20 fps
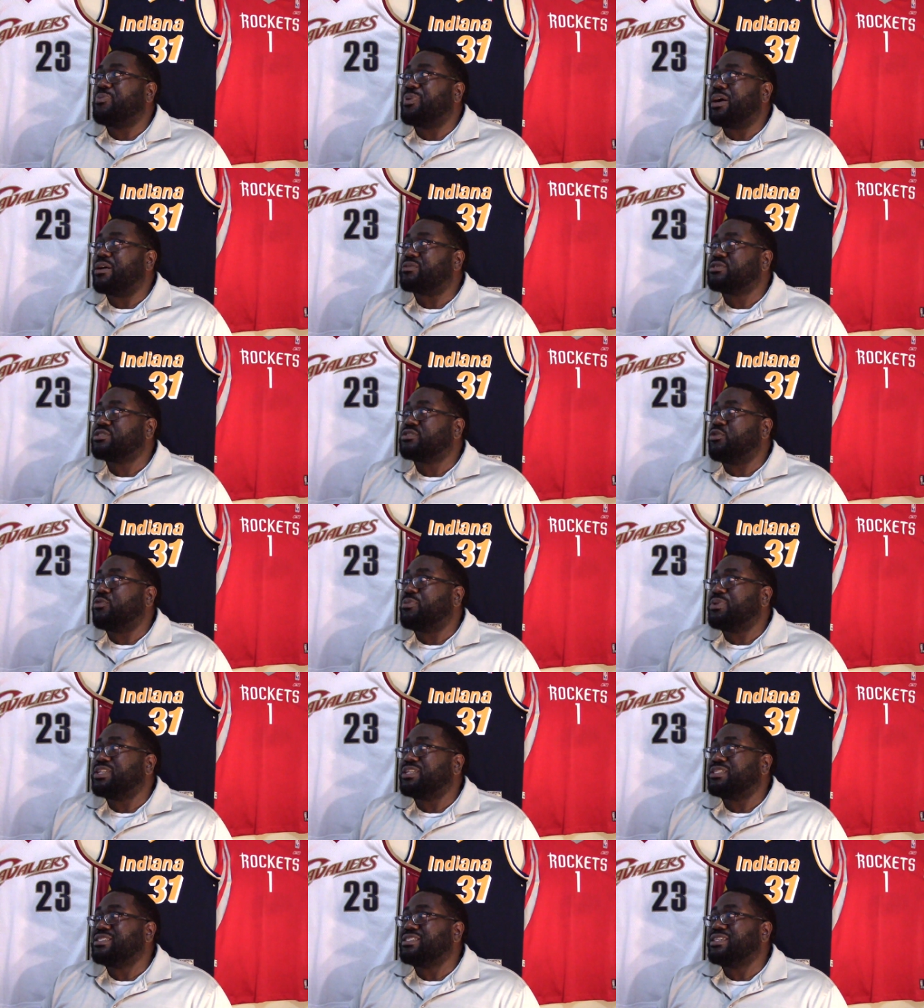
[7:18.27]
out so
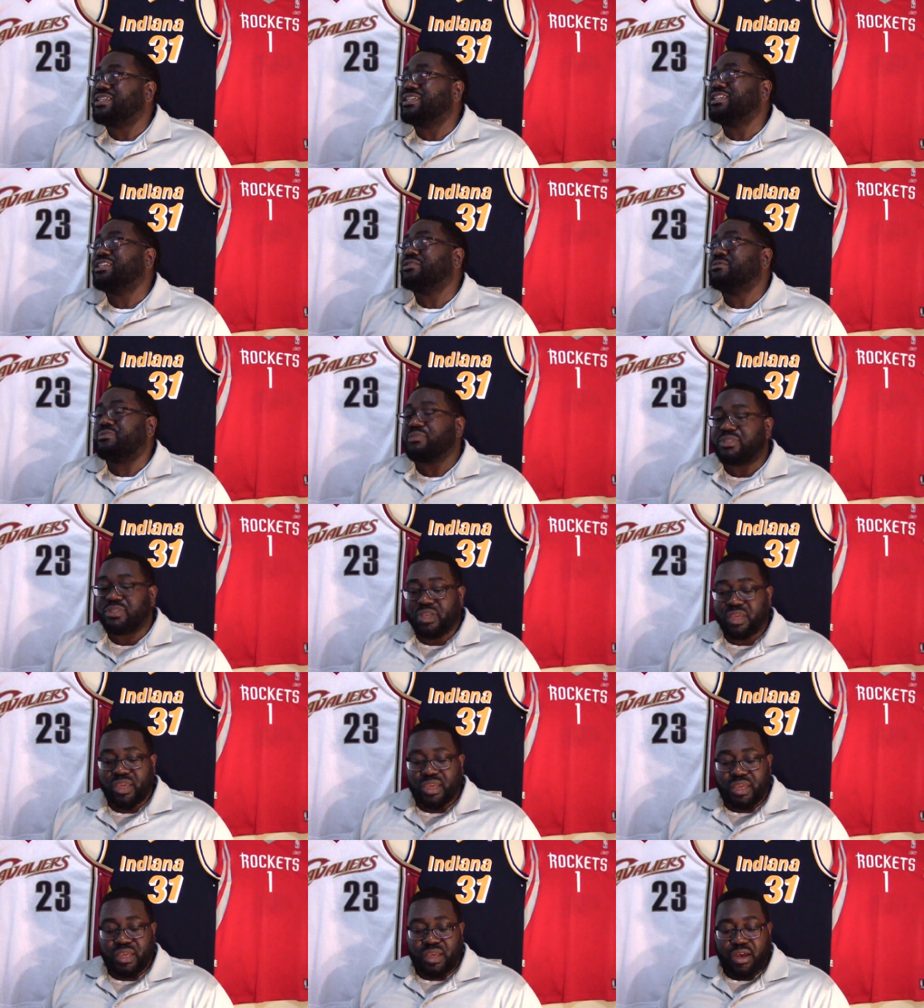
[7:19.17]
many teams
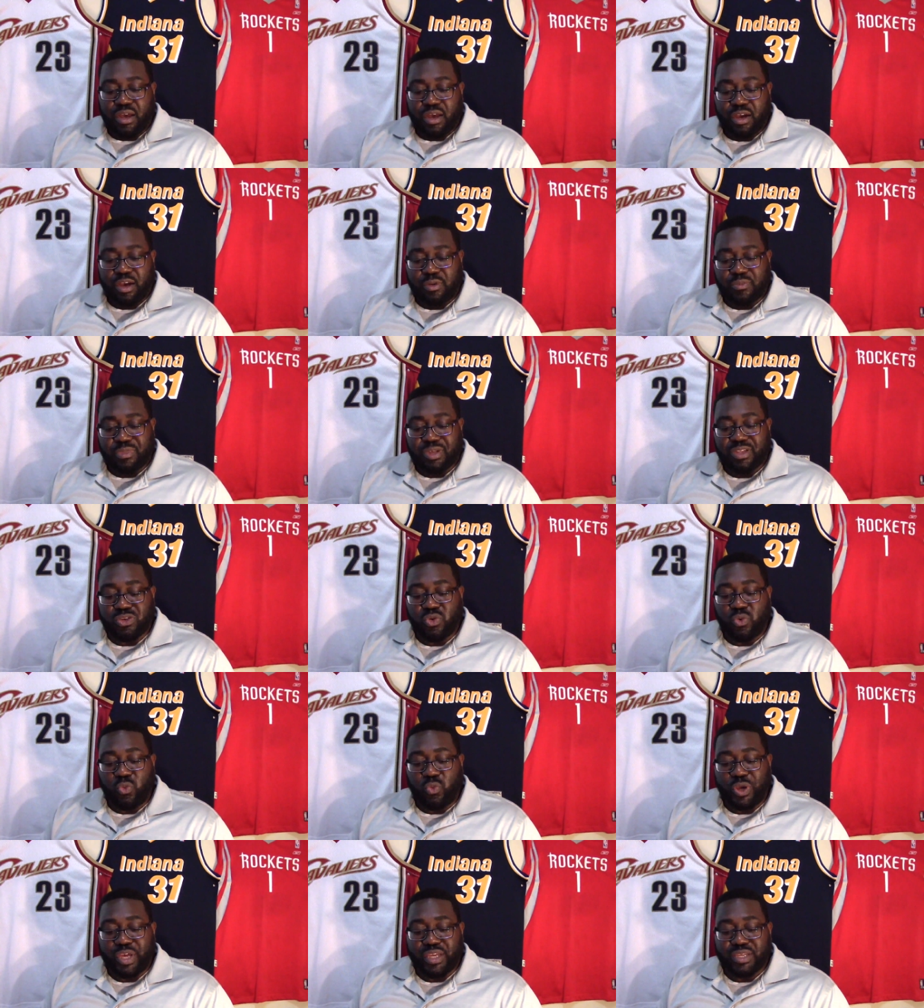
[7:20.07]
in the
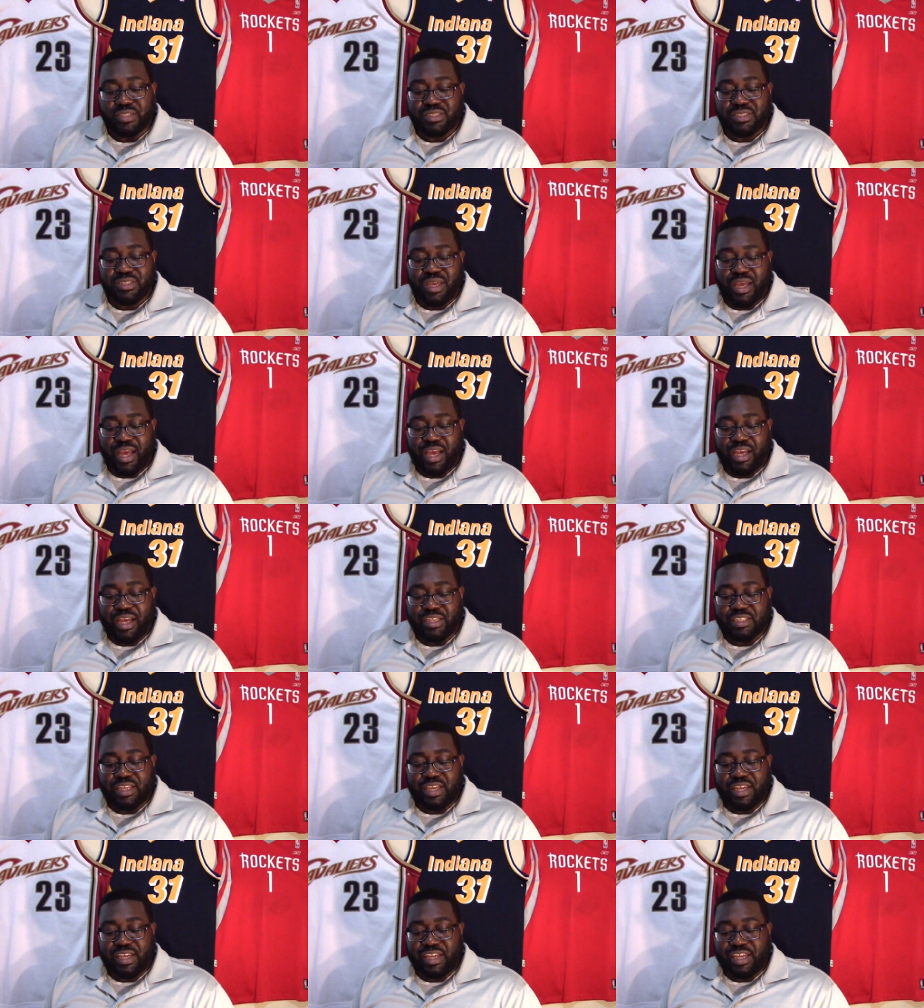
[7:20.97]
West,
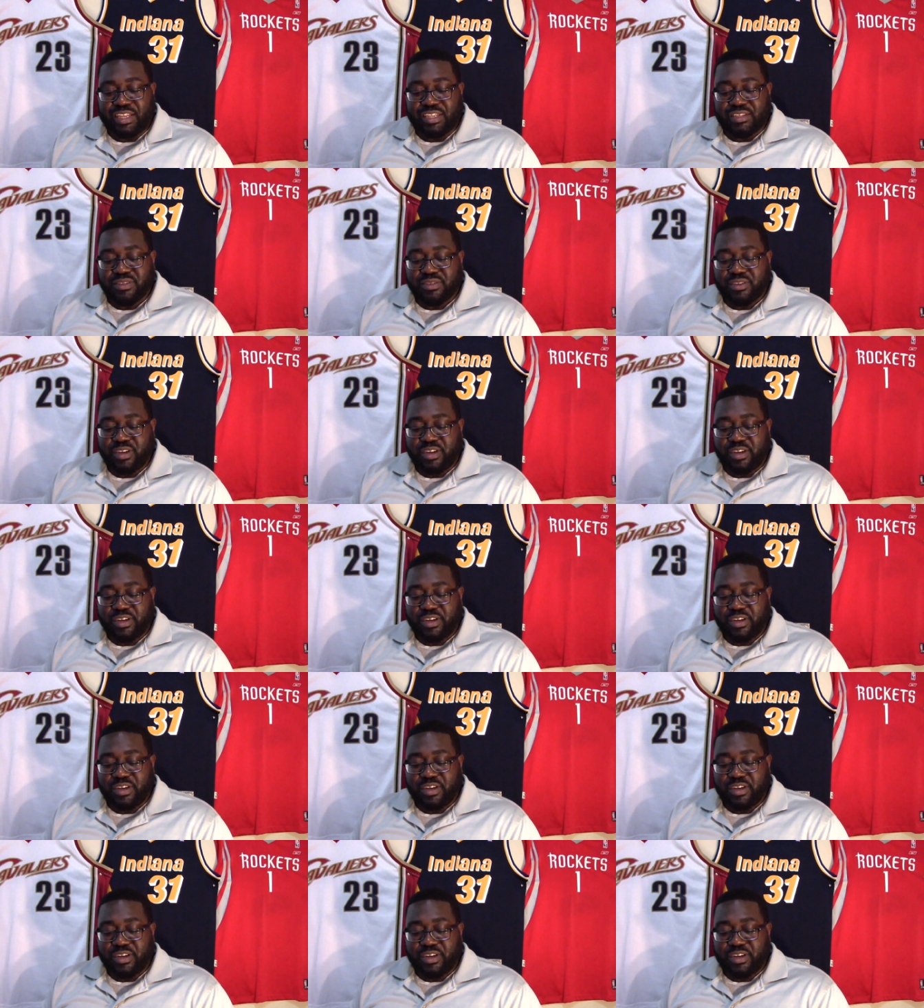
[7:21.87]
and